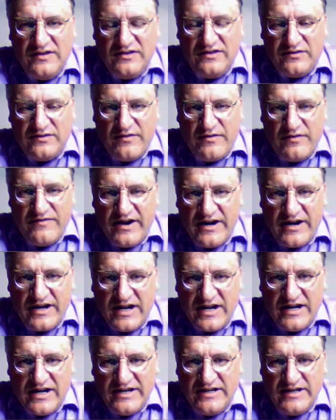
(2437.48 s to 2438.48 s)
is
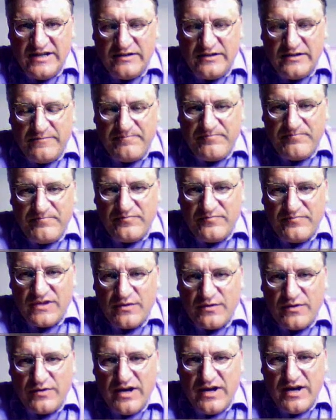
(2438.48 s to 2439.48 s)
very clean,
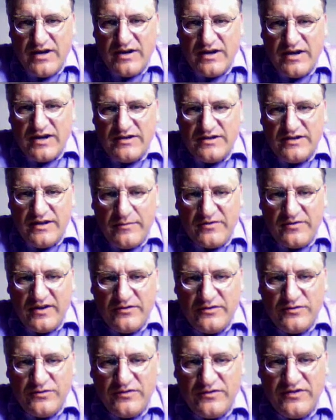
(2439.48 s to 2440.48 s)
okay, and
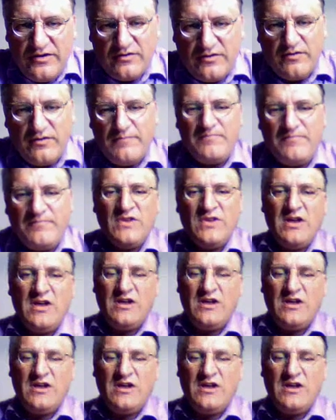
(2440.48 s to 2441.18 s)
dumps out to 0.